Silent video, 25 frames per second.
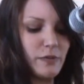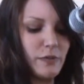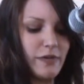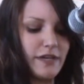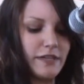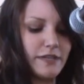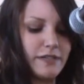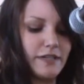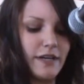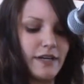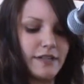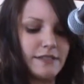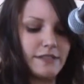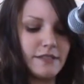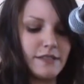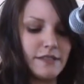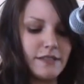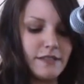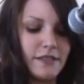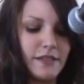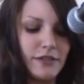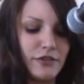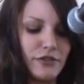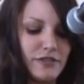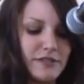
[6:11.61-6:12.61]
we conducted
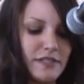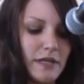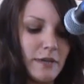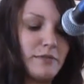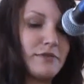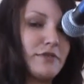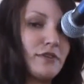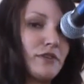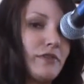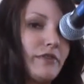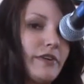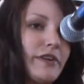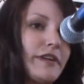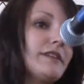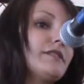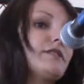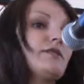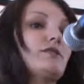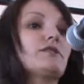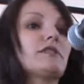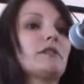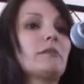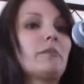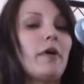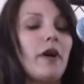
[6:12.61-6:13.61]
intercept surveys
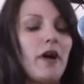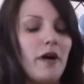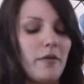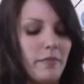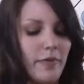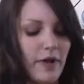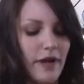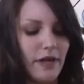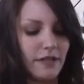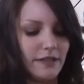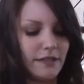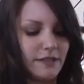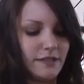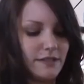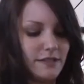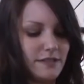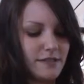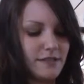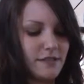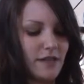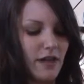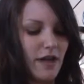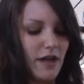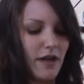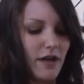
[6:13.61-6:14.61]
using Palm
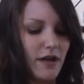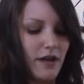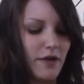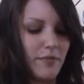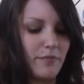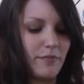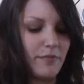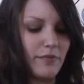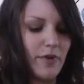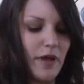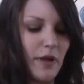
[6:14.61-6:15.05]
Pilots, um,